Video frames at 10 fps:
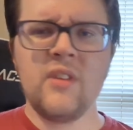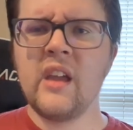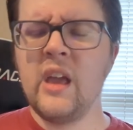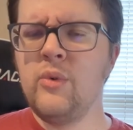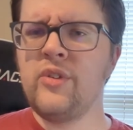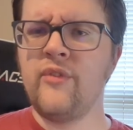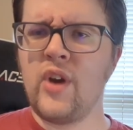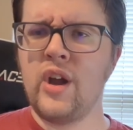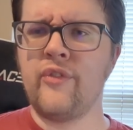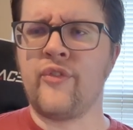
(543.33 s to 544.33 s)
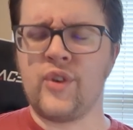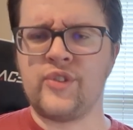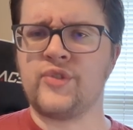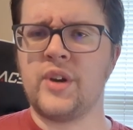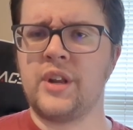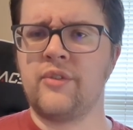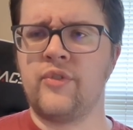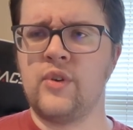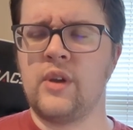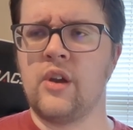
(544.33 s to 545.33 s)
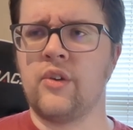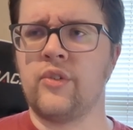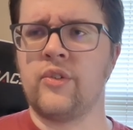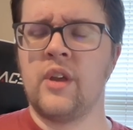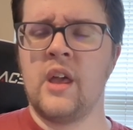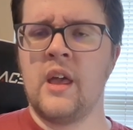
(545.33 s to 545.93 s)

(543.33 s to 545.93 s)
it was a very frustrating few years